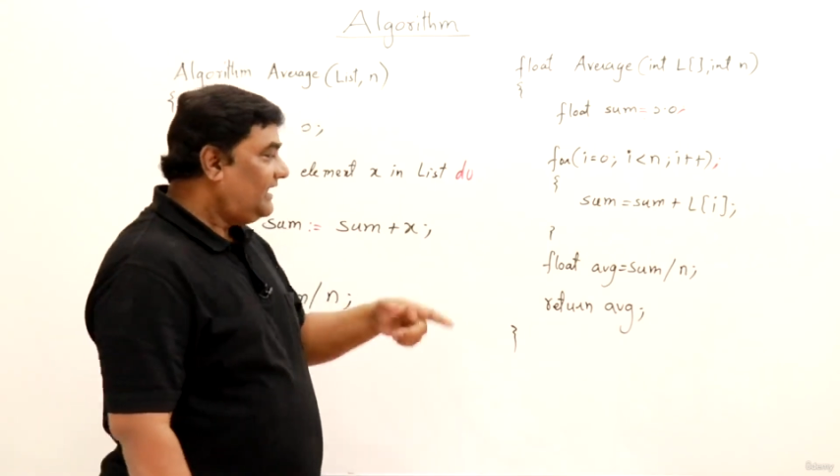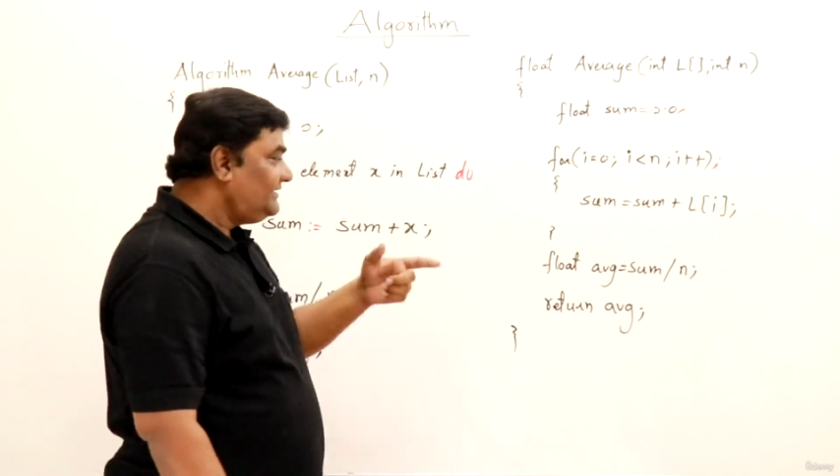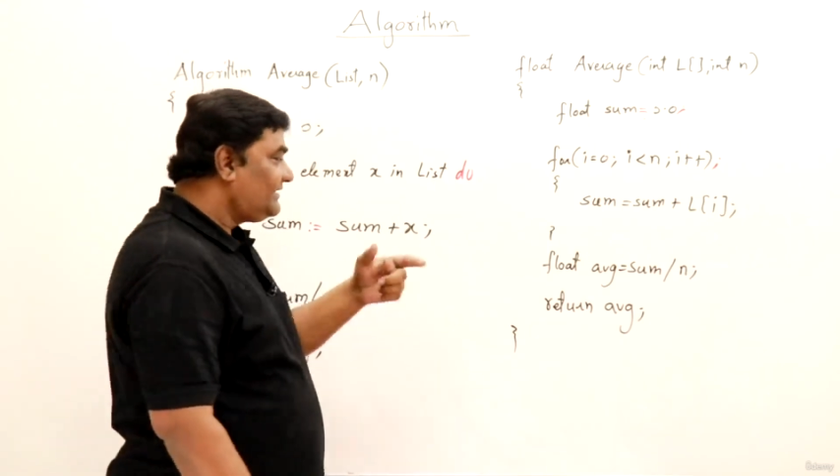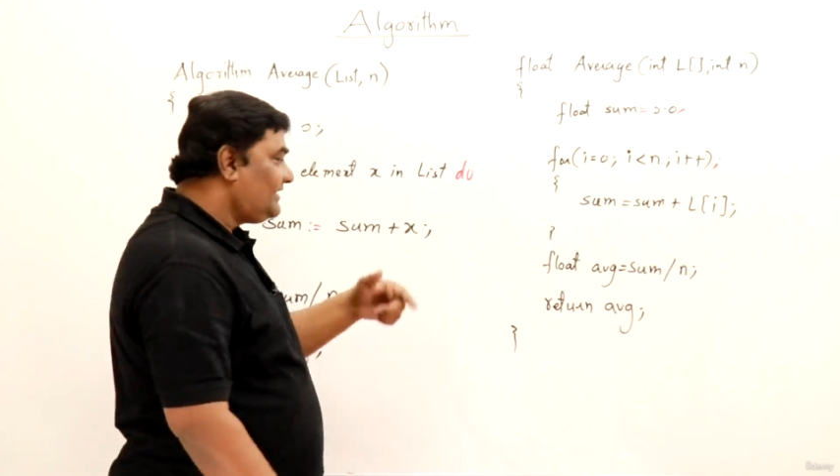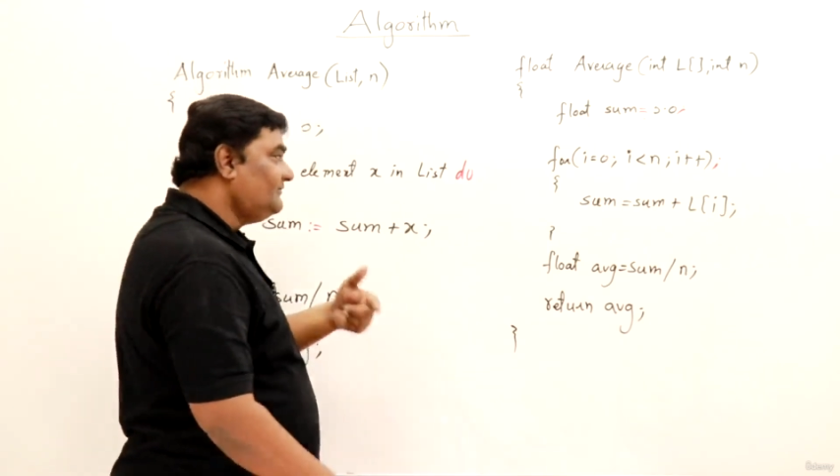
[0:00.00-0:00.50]

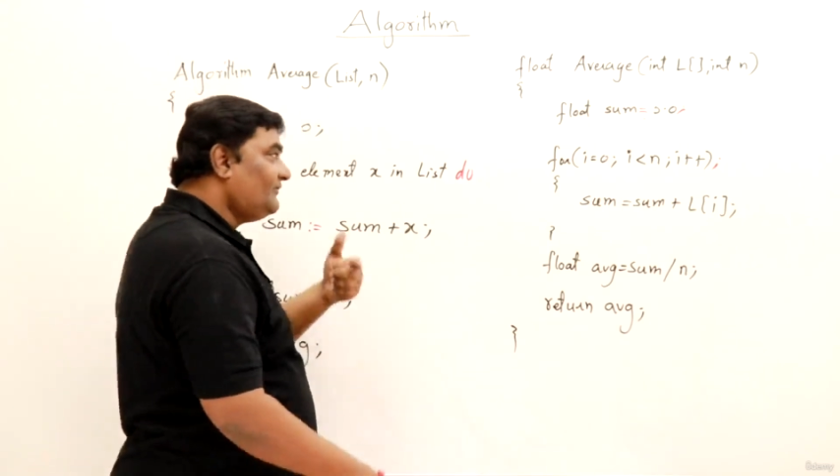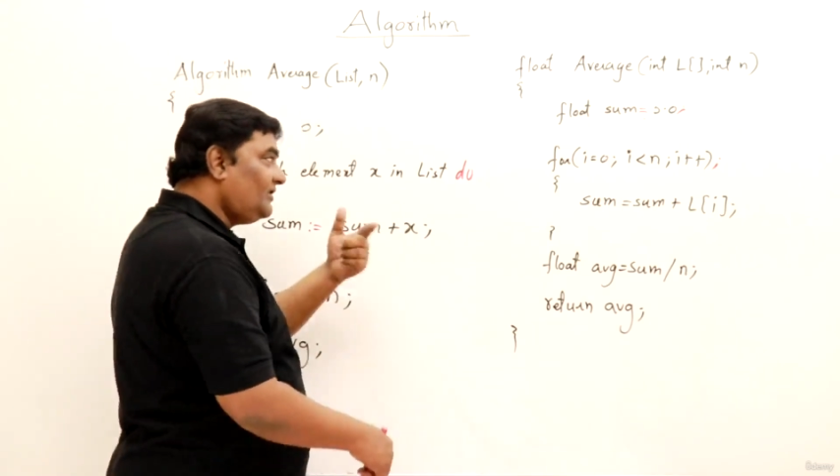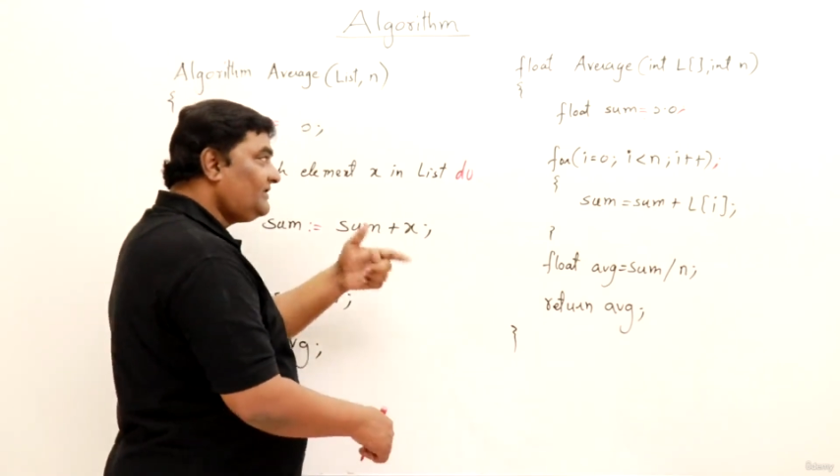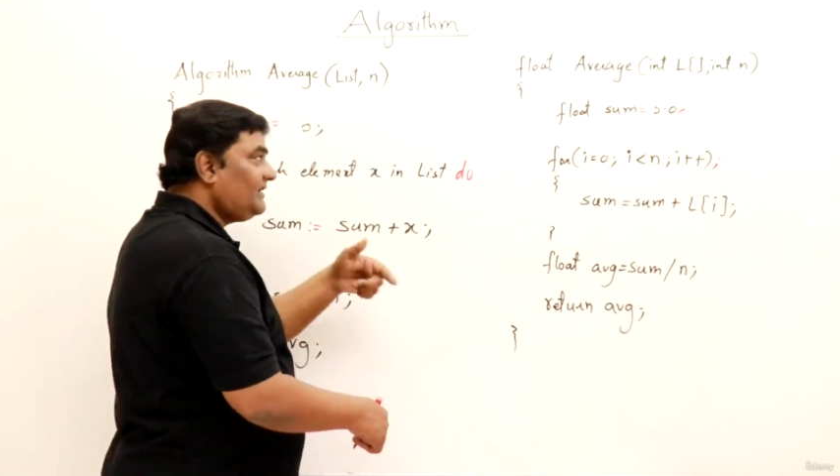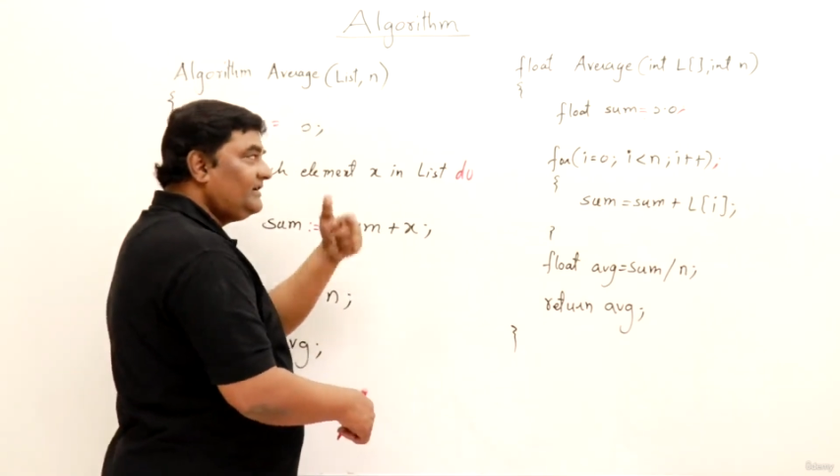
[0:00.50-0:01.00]
and
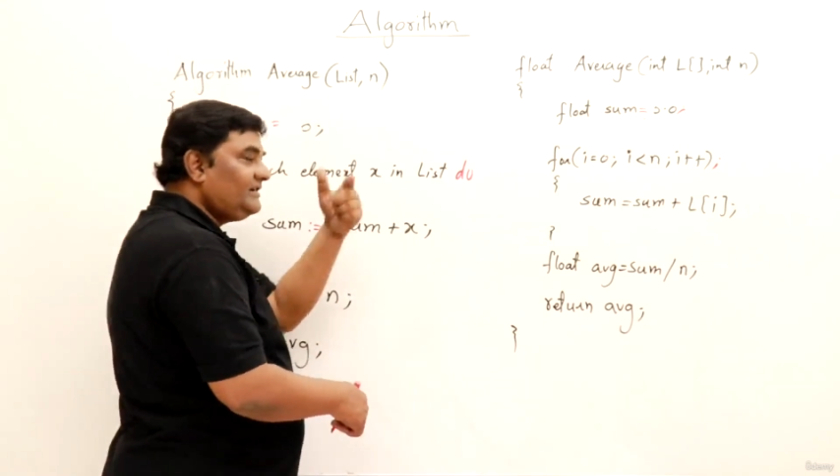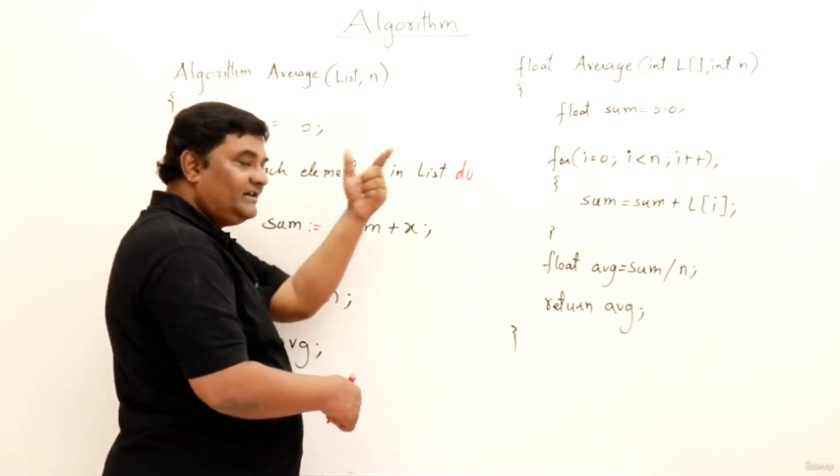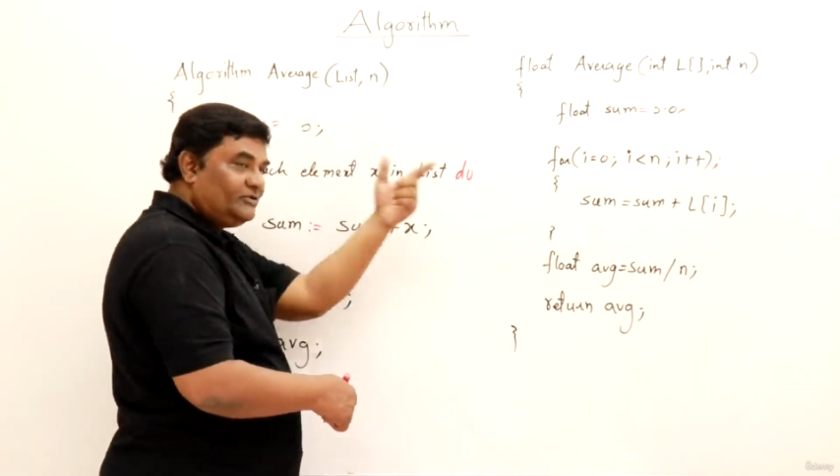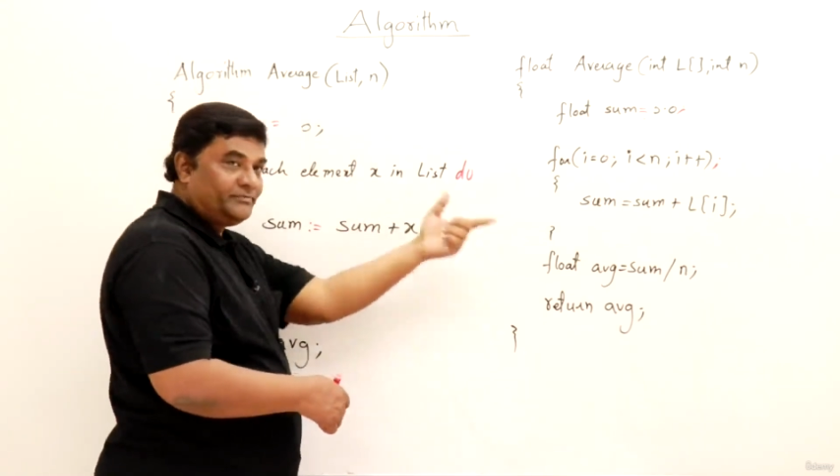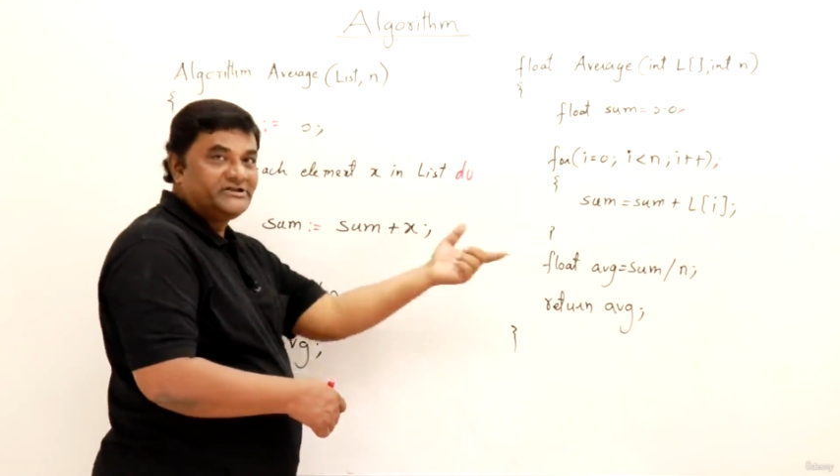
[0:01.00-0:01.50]
convert it
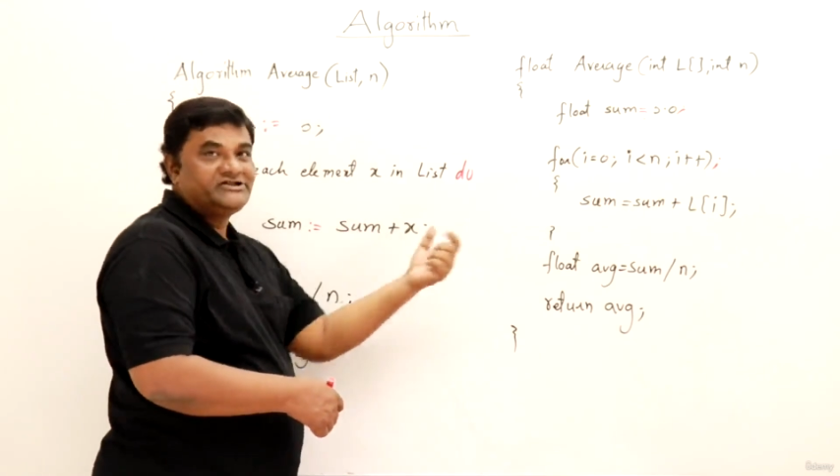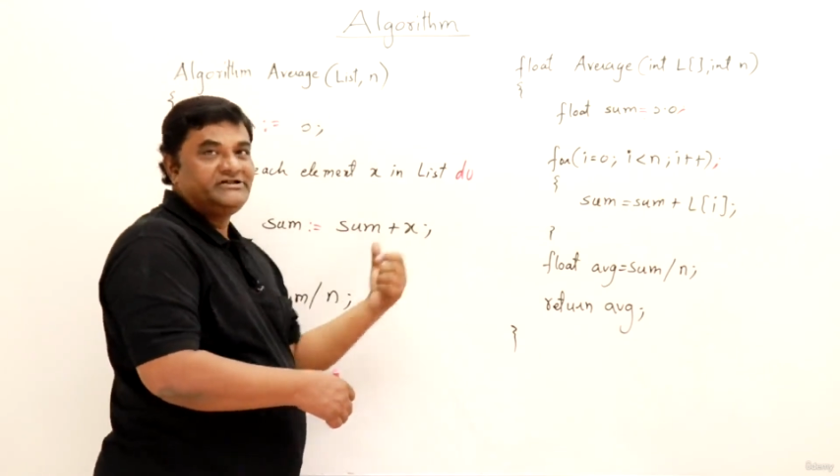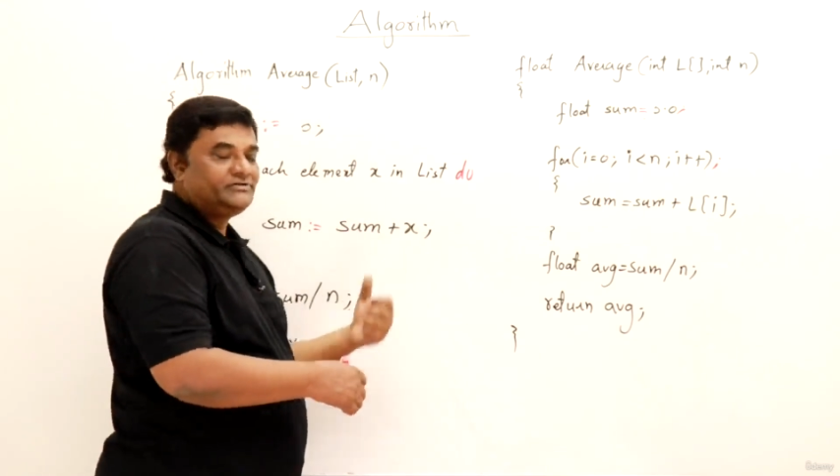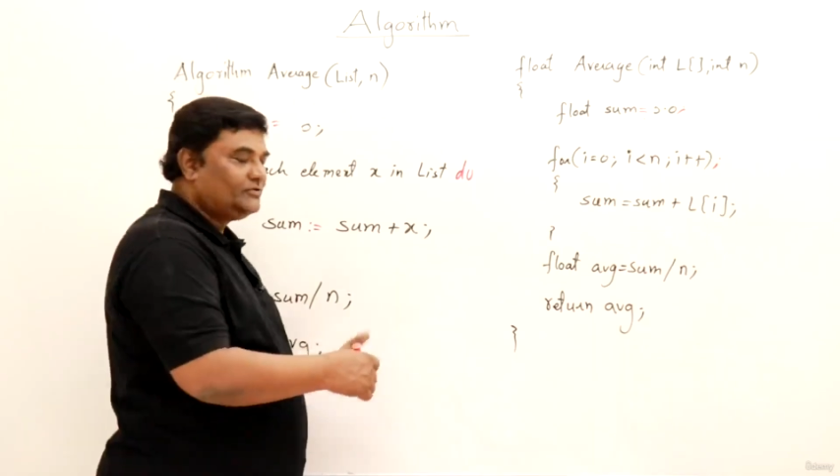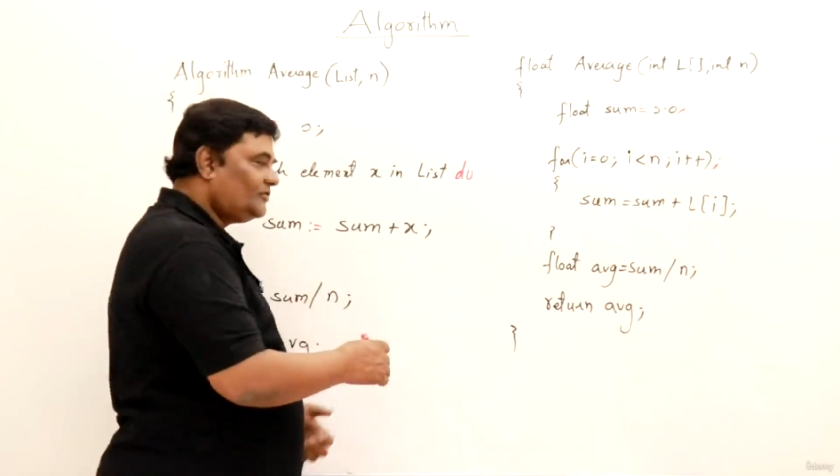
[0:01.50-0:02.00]
into
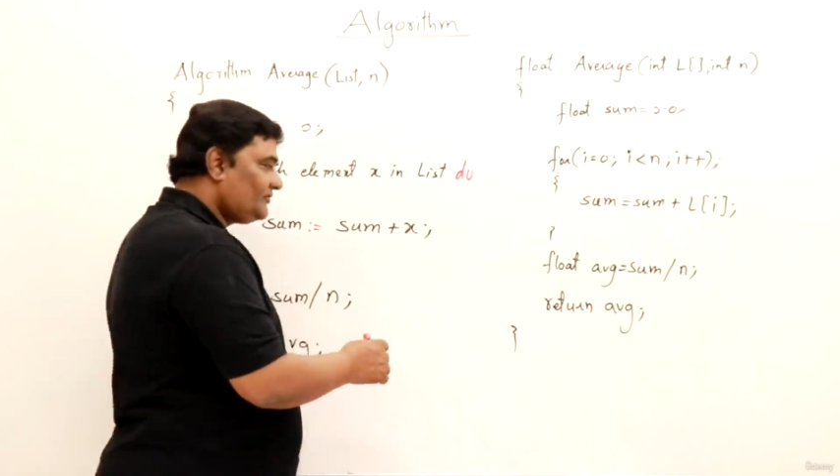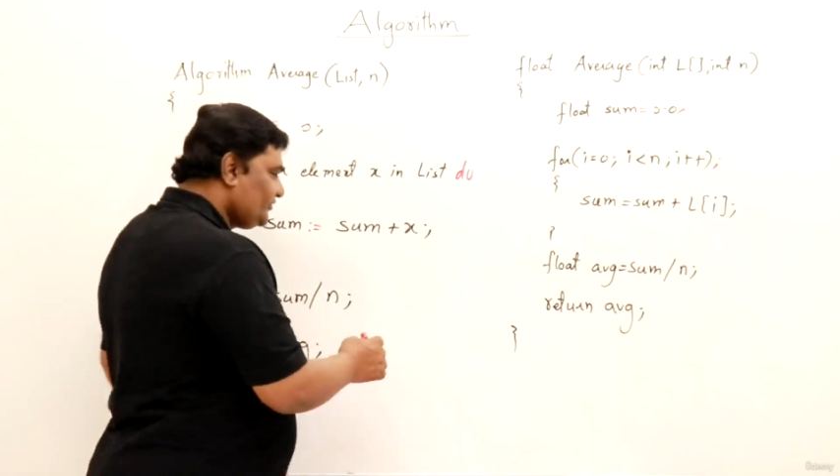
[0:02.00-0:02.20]
machine code.